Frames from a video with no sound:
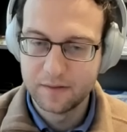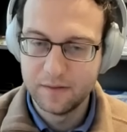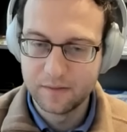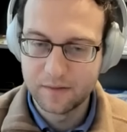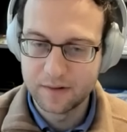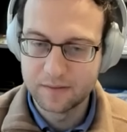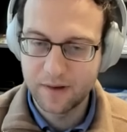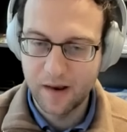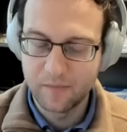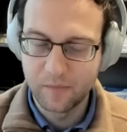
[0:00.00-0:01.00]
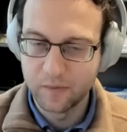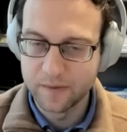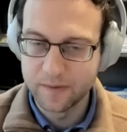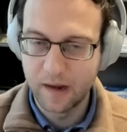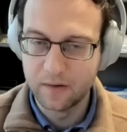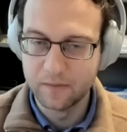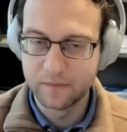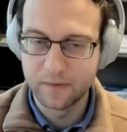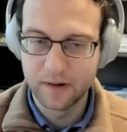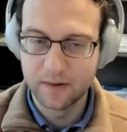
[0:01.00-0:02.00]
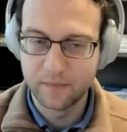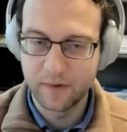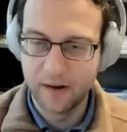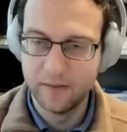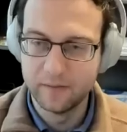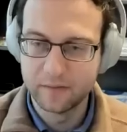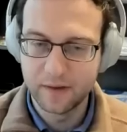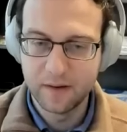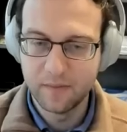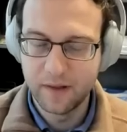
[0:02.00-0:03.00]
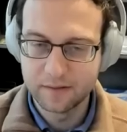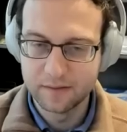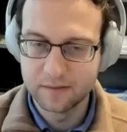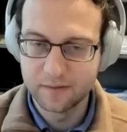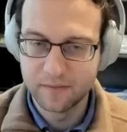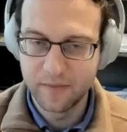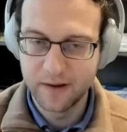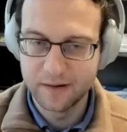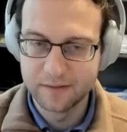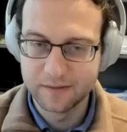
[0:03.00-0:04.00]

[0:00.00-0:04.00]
you can kind of port that over and apply those same lessons to embedded.